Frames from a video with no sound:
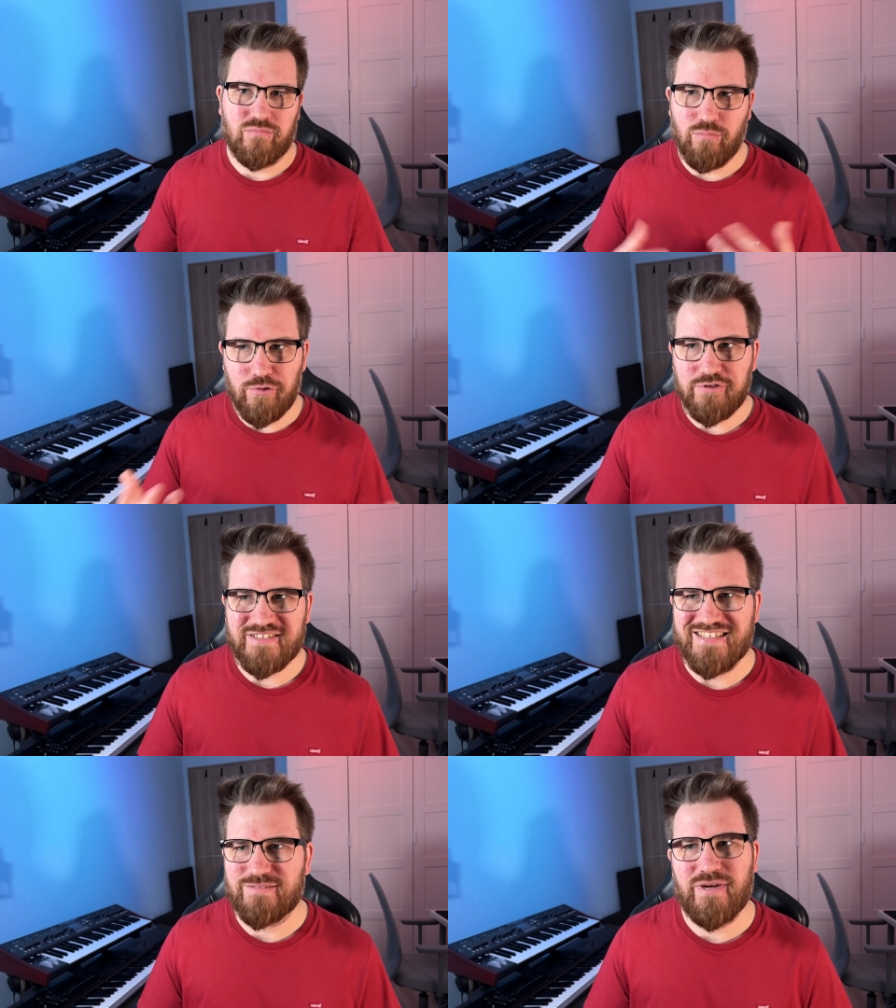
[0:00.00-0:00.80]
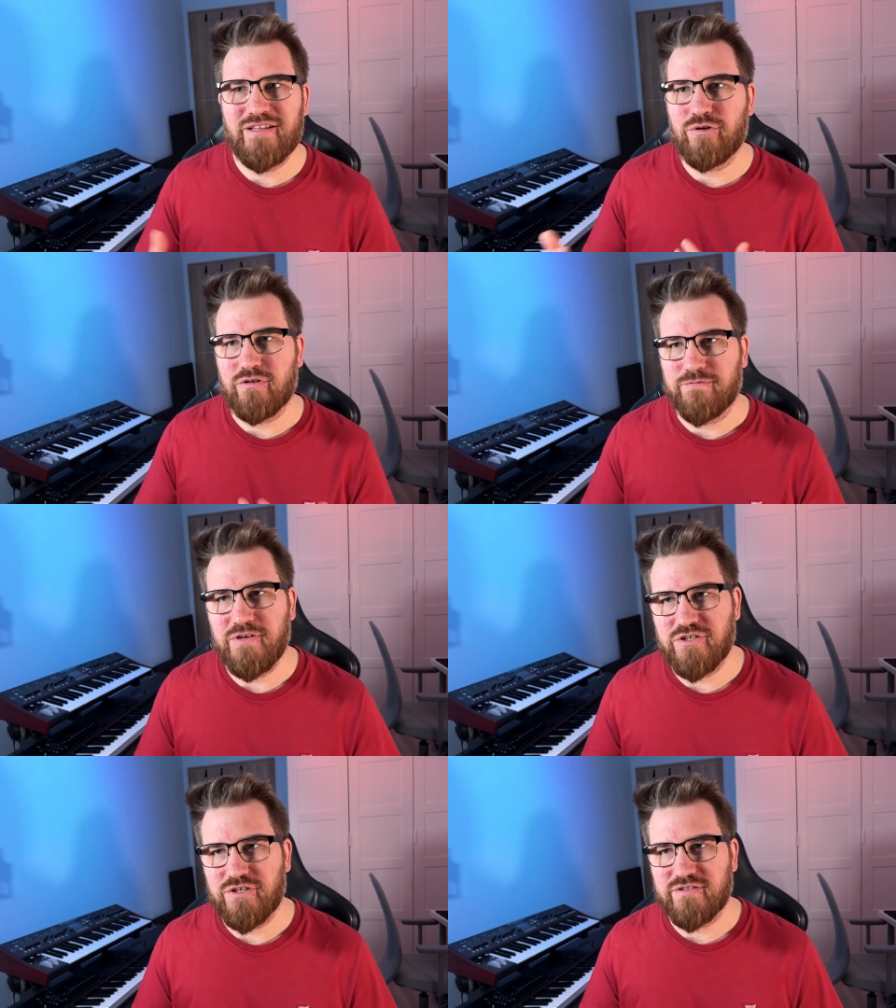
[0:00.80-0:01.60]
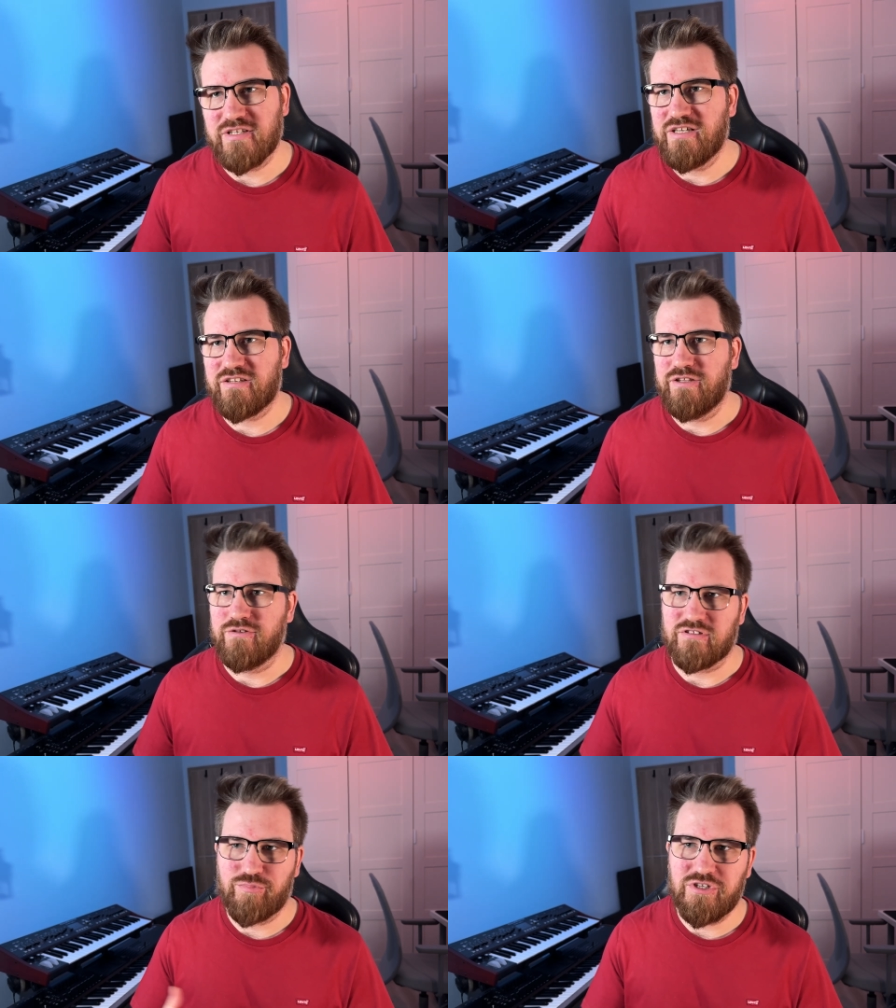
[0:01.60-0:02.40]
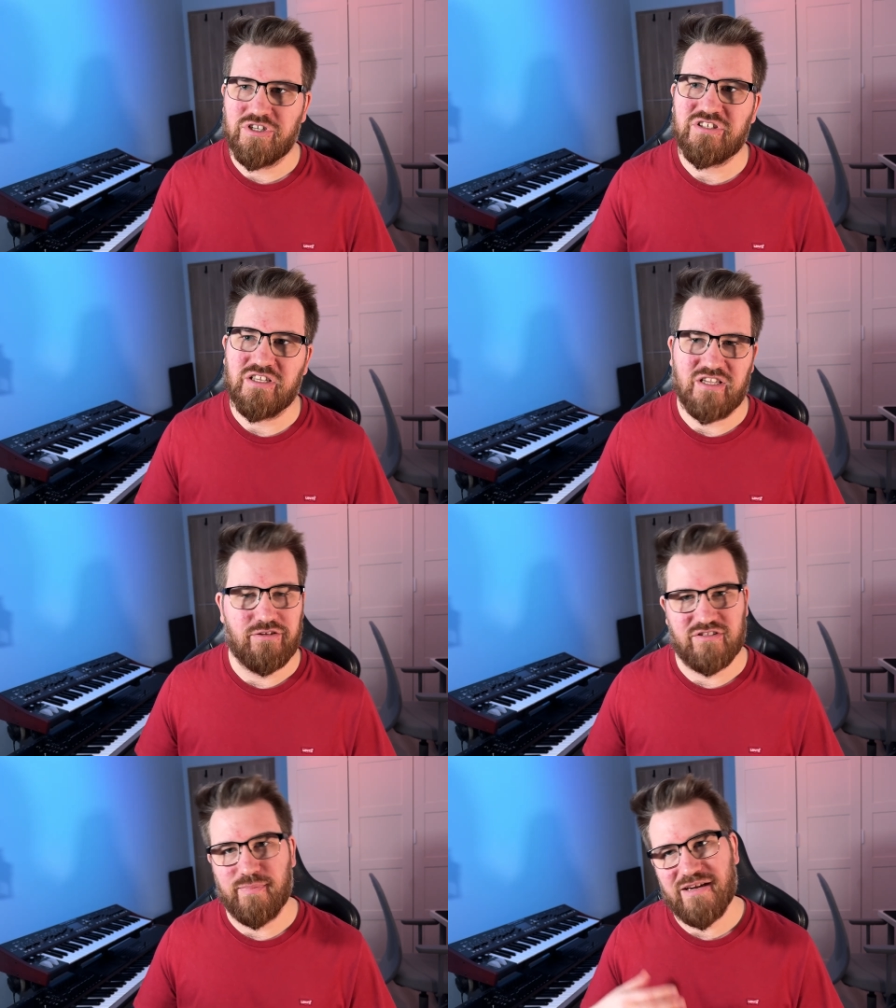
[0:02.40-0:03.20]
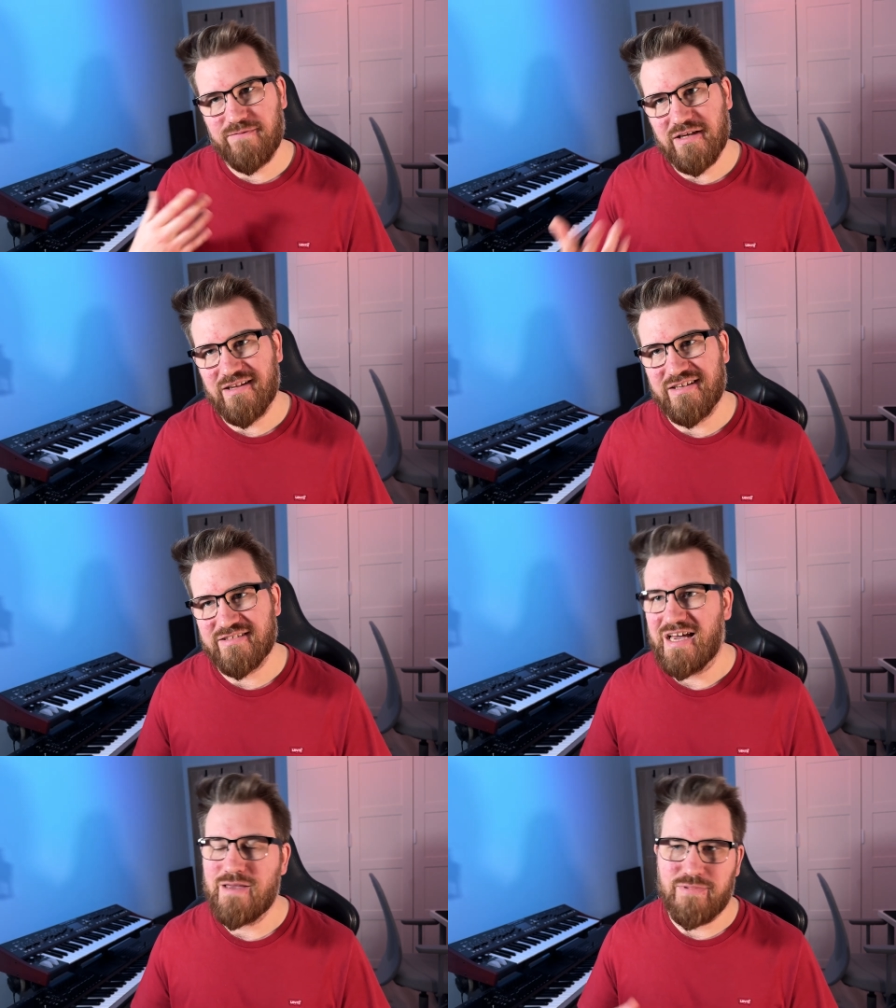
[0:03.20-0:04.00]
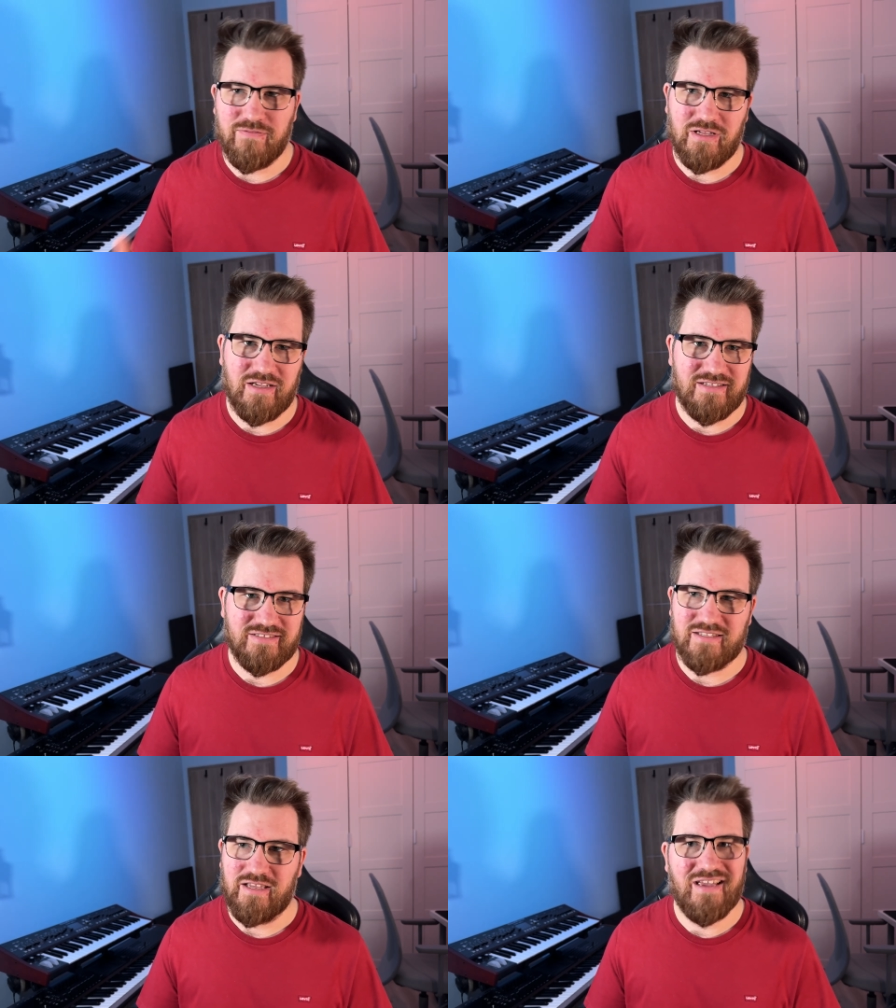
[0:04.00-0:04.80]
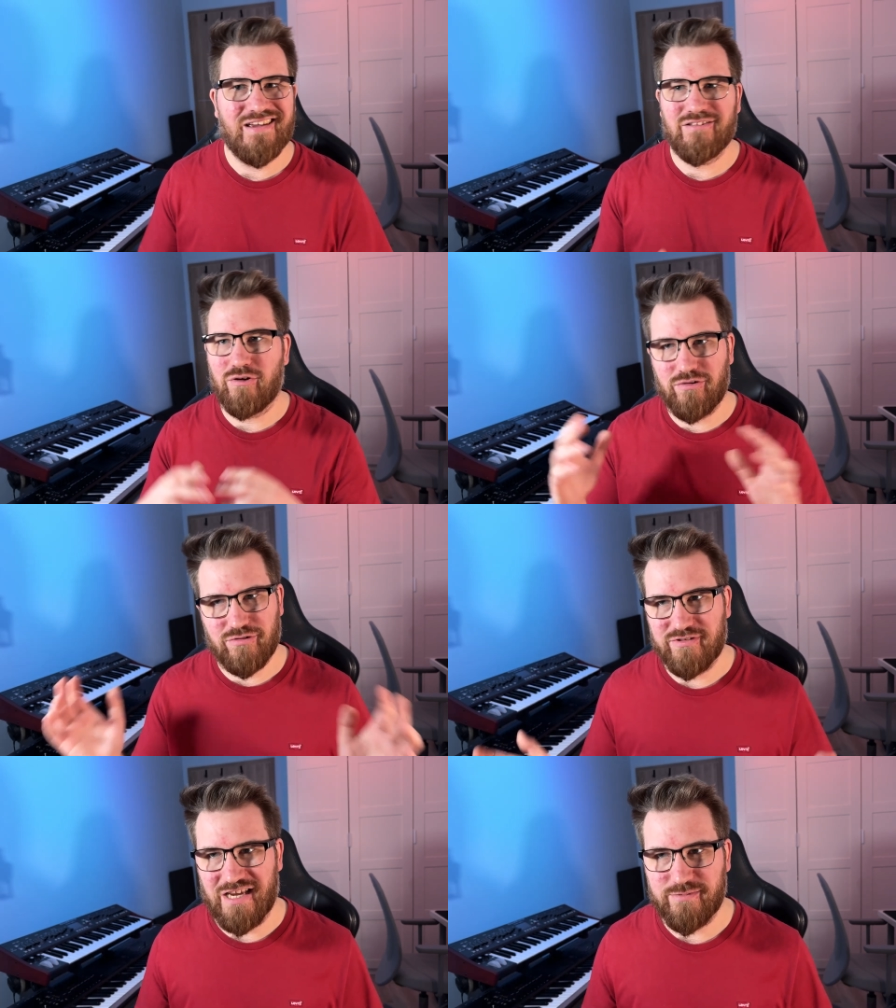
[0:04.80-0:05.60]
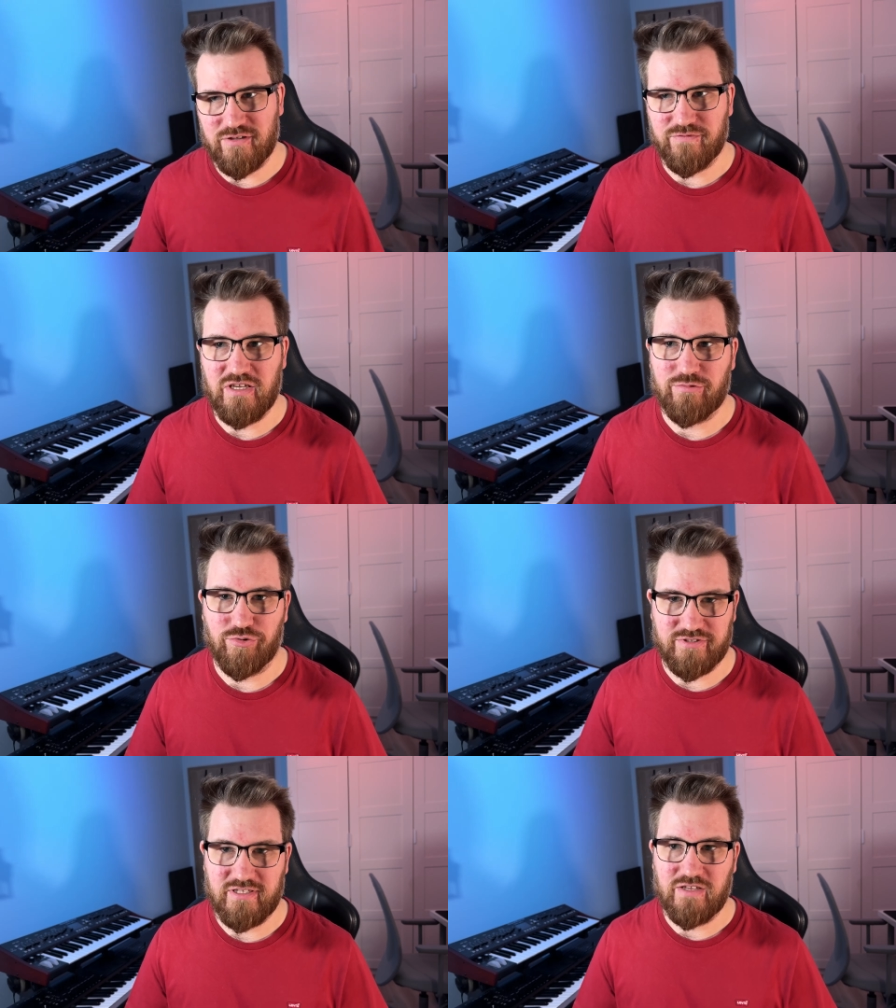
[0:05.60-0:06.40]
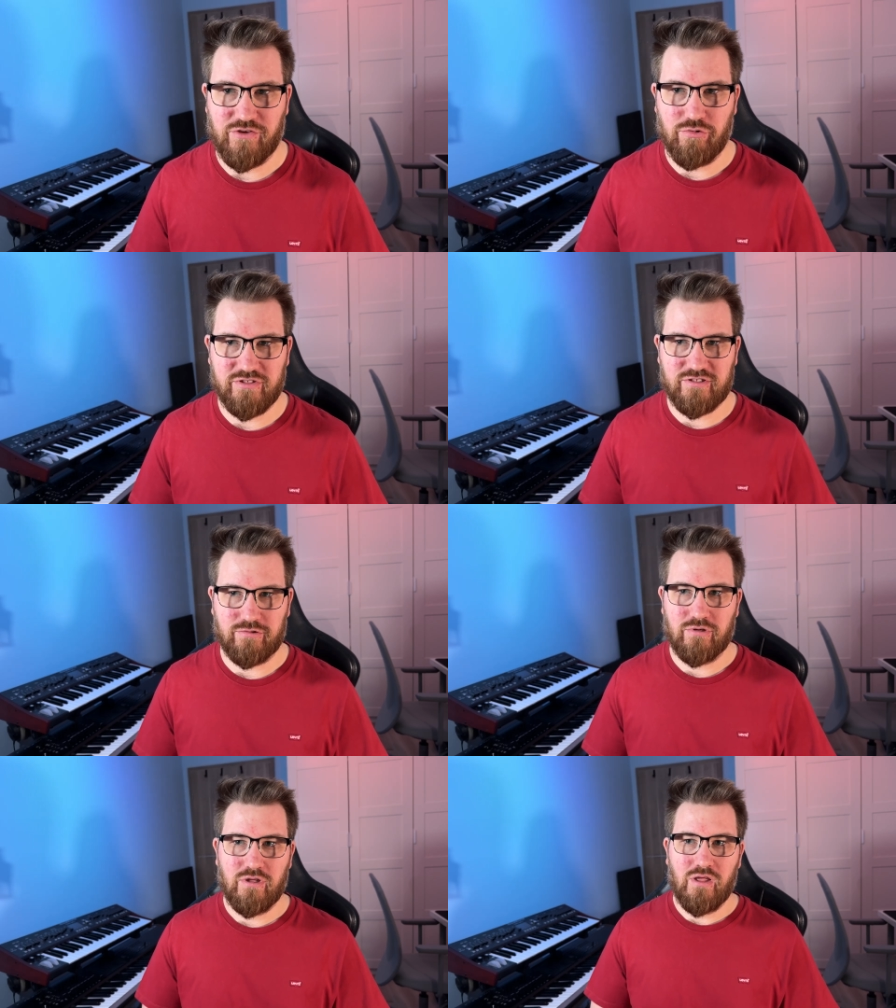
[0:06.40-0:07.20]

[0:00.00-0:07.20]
Multus has many other features. It can use bridges, it can use Mac VLANs, IP VLANs, and other types of networks if you want to.